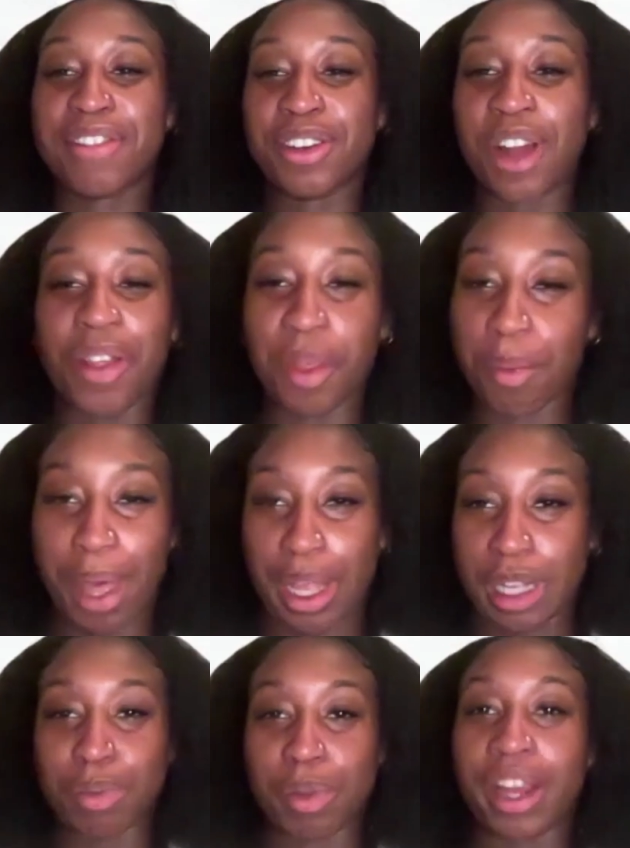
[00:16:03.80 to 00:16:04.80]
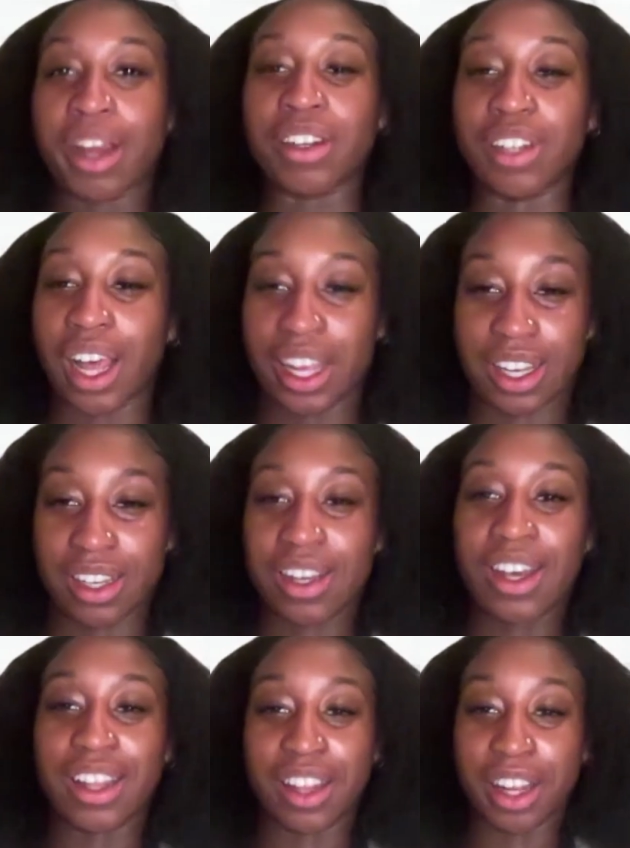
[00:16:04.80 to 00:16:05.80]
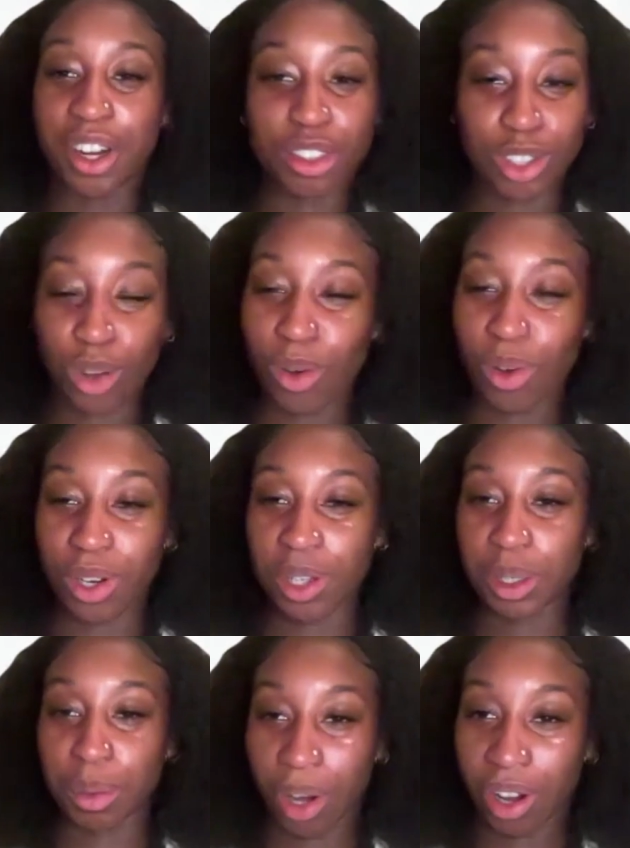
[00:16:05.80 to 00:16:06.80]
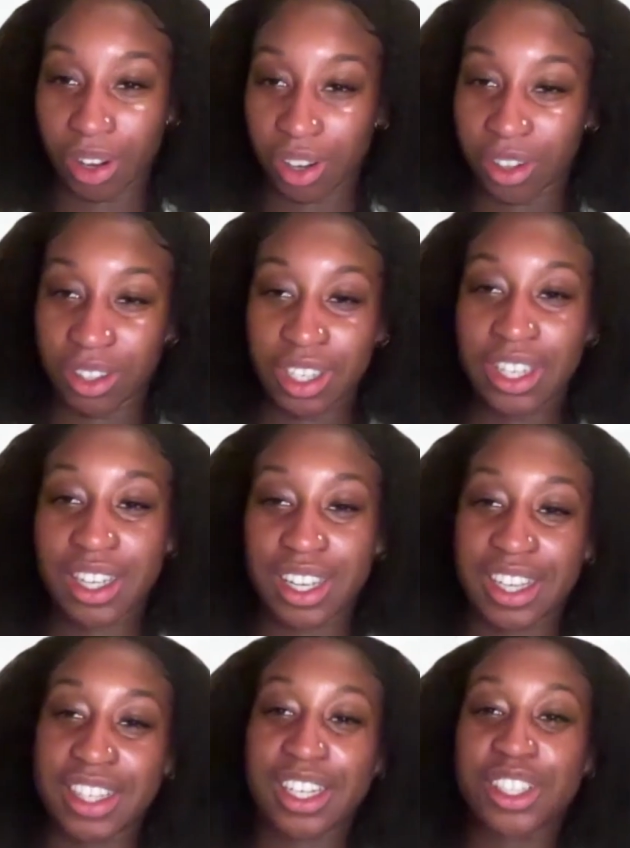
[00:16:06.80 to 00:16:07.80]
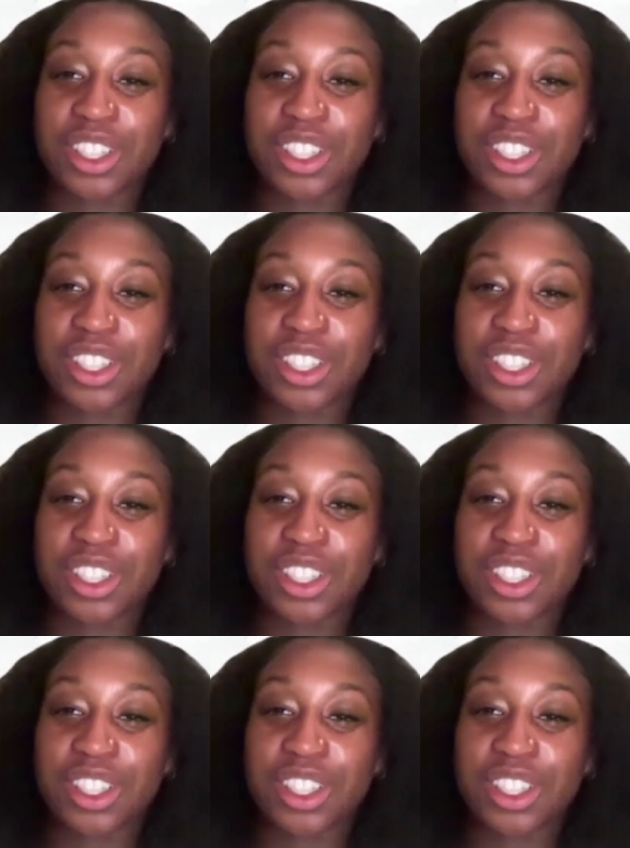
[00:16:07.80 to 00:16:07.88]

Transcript: they're not the best player, like, they're so good on the ball. And it's actually